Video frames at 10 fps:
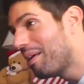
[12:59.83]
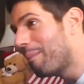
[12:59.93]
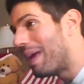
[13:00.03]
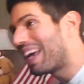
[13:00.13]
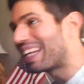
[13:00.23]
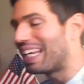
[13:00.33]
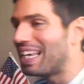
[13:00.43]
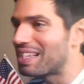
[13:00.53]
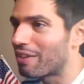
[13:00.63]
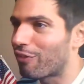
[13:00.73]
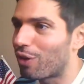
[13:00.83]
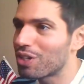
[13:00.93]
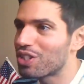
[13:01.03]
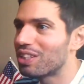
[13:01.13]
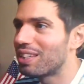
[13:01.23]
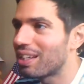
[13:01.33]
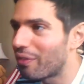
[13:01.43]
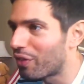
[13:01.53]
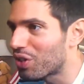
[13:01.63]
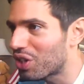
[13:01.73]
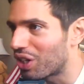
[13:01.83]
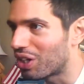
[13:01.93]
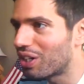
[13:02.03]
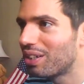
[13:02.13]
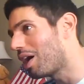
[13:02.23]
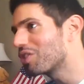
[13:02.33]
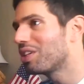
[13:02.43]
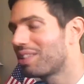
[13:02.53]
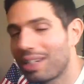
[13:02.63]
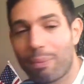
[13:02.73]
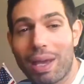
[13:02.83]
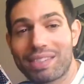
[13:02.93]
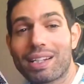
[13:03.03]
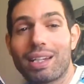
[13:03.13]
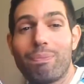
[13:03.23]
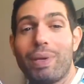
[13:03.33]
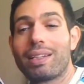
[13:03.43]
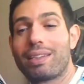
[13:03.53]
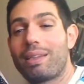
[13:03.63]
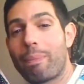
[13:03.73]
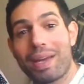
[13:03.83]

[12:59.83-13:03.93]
make it easy for Argentina for sure. Argentina basically beat the